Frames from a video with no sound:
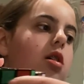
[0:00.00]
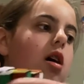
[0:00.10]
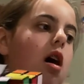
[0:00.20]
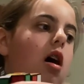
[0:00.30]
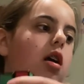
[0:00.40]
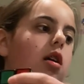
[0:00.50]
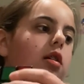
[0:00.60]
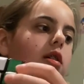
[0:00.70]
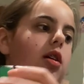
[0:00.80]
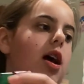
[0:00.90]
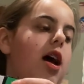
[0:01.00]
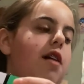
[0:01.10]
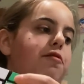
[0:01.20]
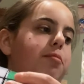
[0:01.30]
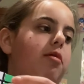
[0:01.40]
R,
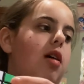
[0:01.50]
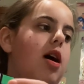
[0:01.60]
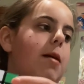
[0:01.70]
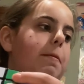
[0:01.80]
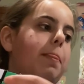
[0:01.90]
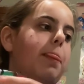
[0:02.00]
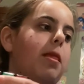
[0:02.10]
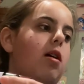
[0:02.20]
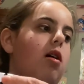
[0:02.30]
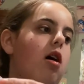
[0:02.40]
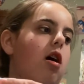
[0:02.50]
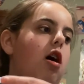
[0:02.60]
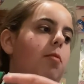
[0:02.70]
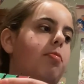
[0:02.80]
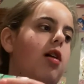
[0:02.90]
F prime,
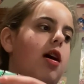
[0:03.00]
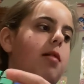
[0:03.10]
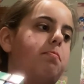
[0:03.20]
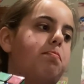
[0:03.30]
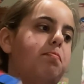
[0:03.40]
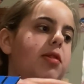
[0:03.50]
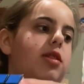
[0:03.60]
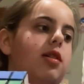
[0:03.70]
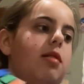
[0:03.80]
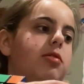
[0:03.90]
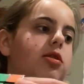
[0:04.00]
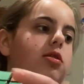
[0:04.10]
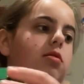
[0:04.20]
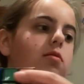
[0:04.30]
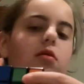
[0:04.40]
R prime, B times
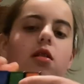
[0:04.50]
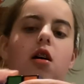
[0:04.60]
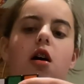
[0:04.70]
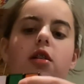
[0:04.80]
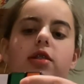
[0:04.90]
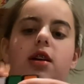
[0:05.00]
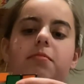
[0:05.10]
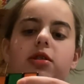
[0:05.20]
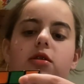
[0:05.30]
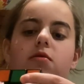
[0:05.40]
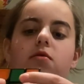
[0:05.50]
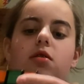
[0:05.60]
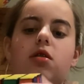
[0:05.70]
2, R times 2,